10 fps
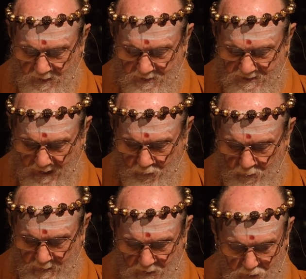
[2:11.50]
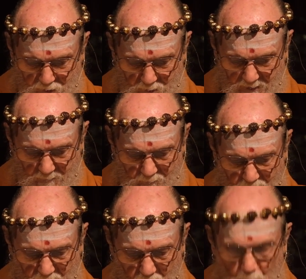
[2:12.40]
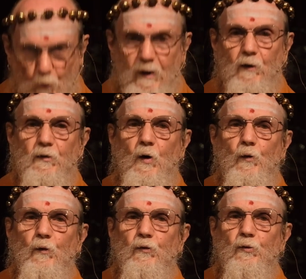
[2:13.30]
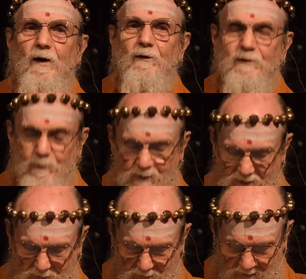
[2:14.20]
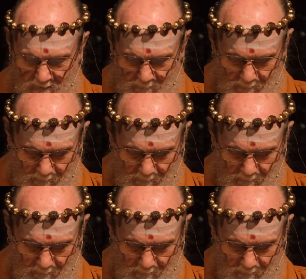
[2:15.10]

on Sacramento Street well known throughout the Bay Area.